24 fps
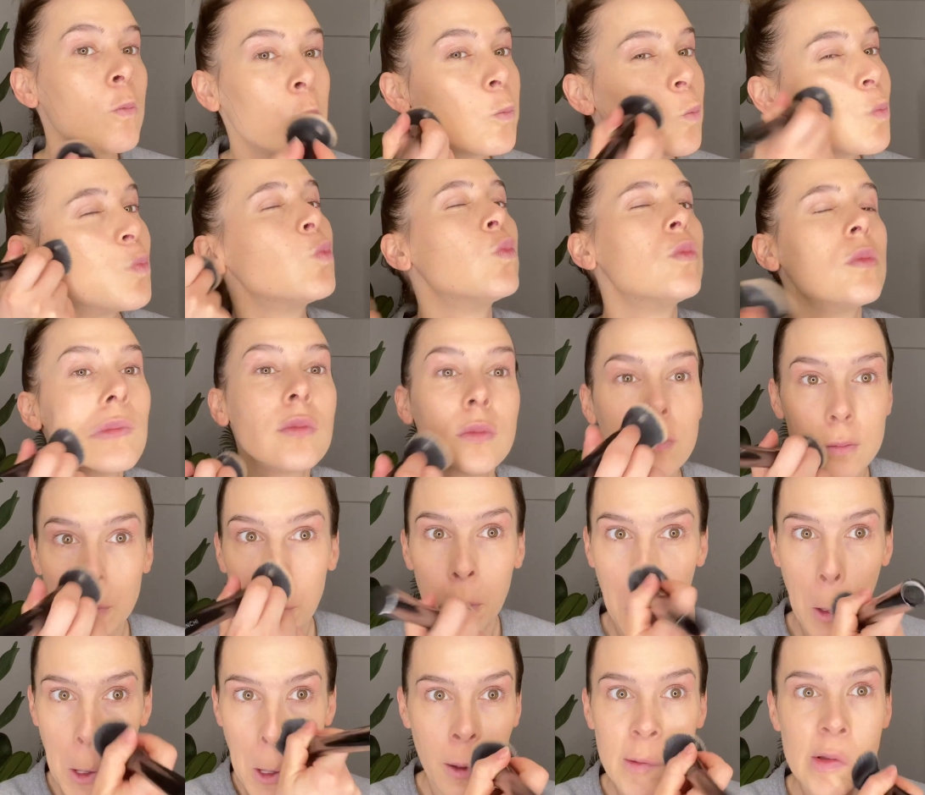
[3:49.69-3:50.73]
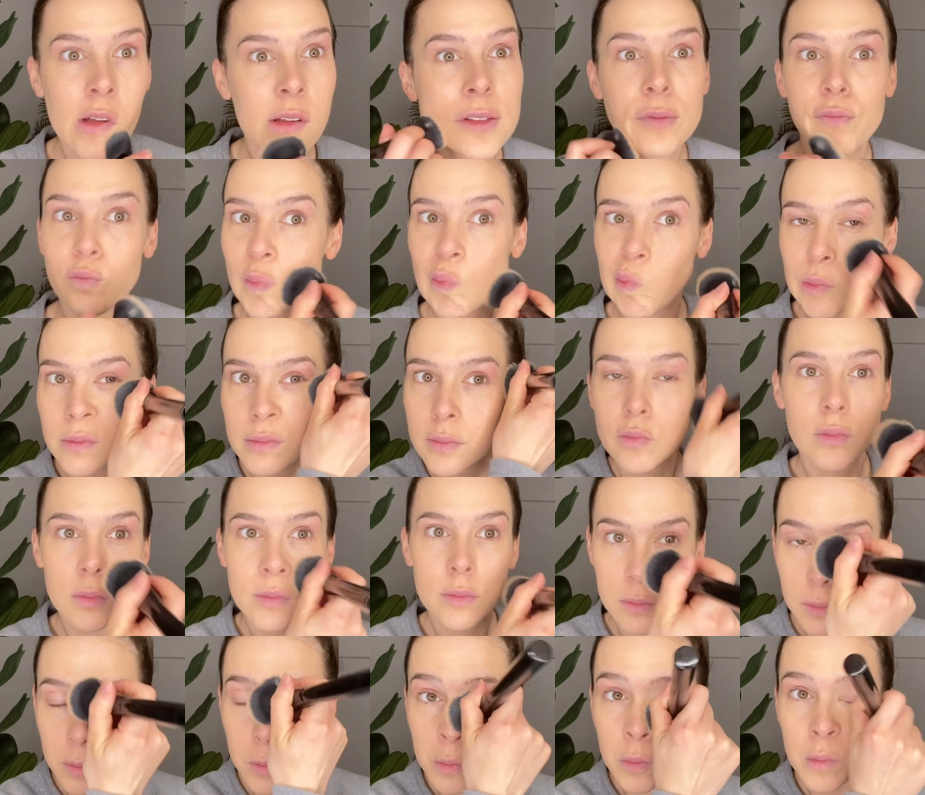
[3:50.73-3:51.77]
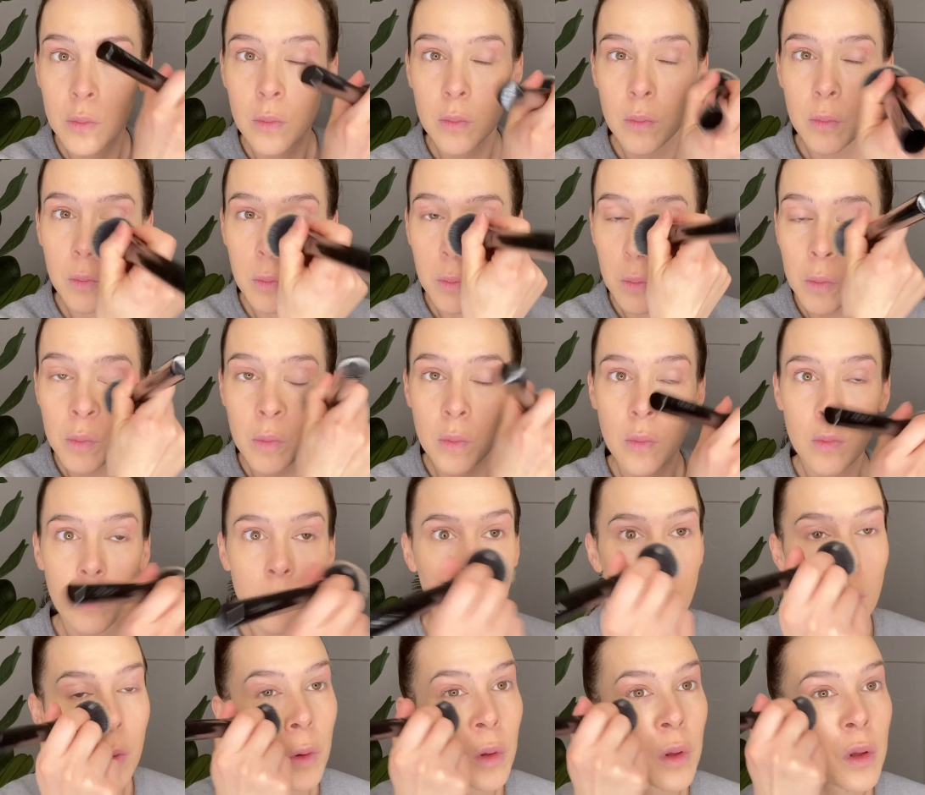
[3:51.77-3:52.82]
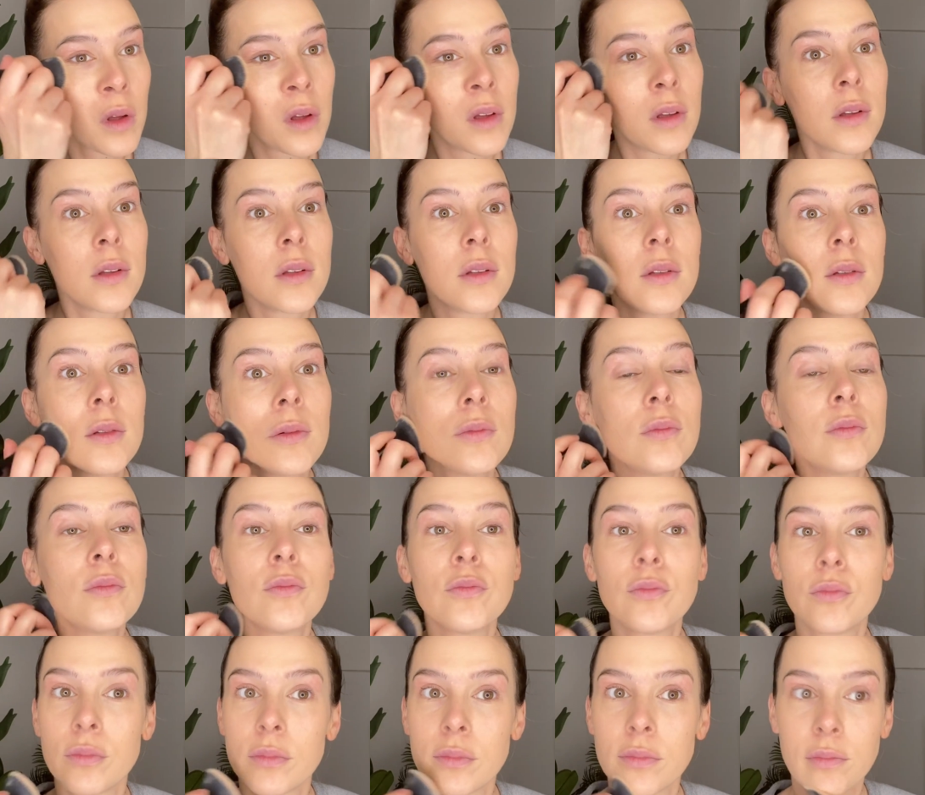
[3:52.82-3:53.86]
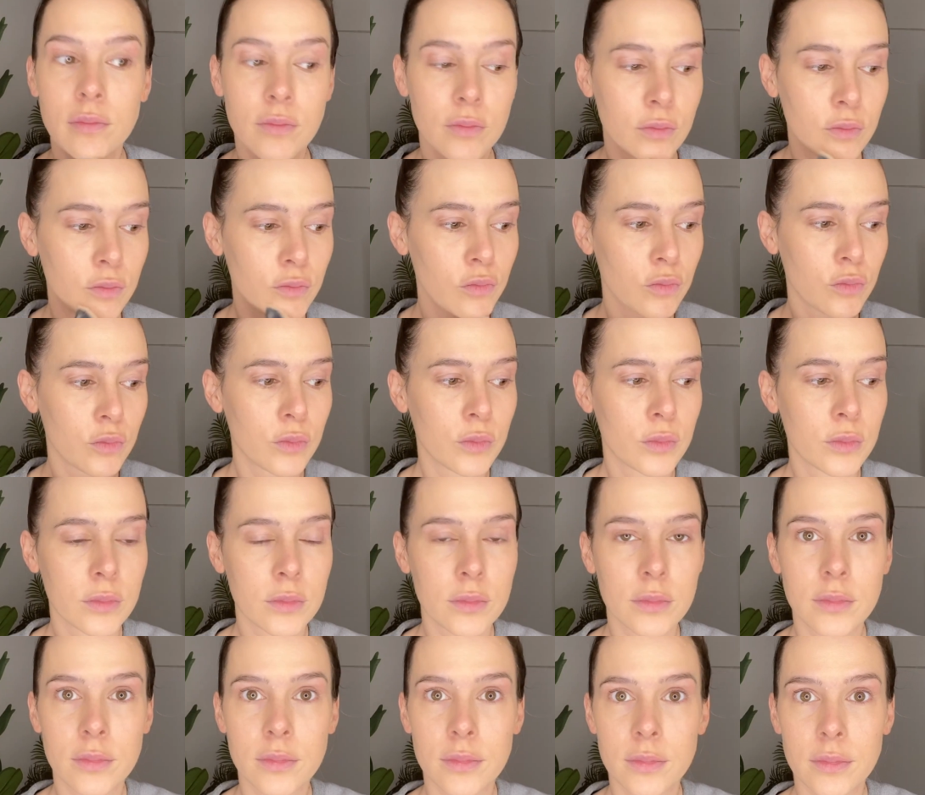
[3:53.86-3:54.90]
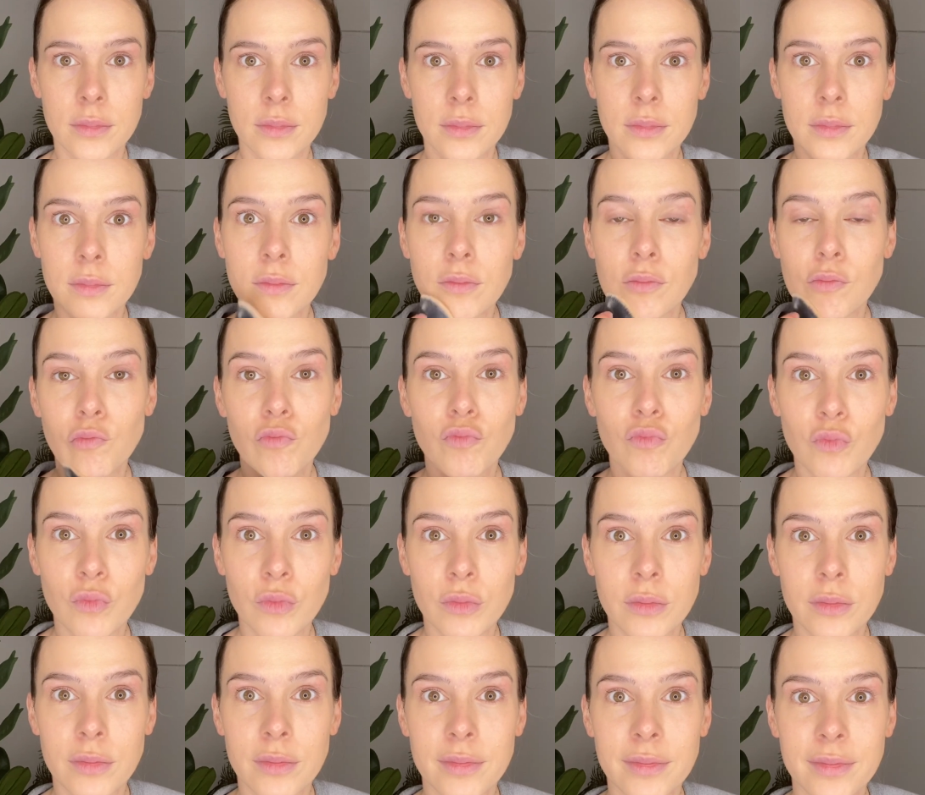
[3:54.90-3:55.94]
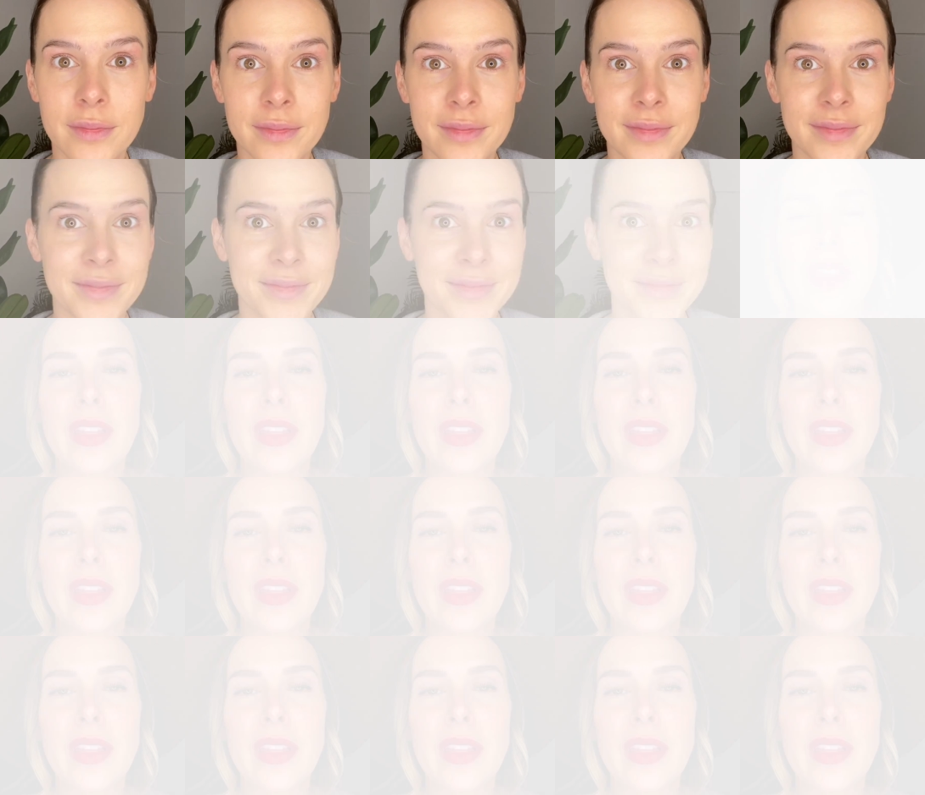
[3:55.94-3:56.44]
It has a really nourishing oils in it like sunflower oil, jojoba. It has rosehip oil in it. It's really gonna do a